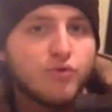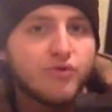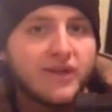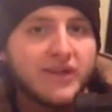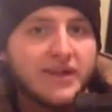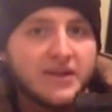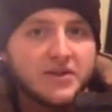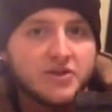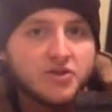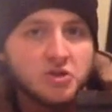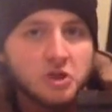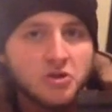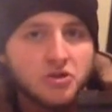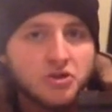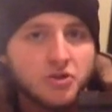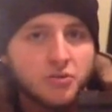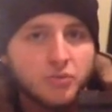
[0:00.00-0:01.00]
it in
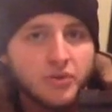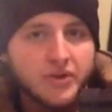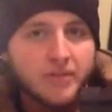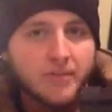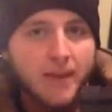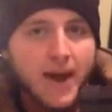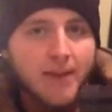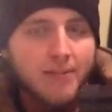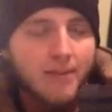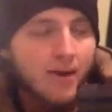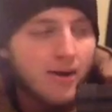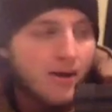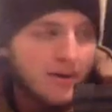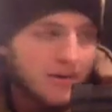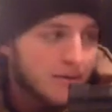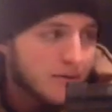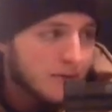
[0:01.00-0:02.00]
conjunction with a bipod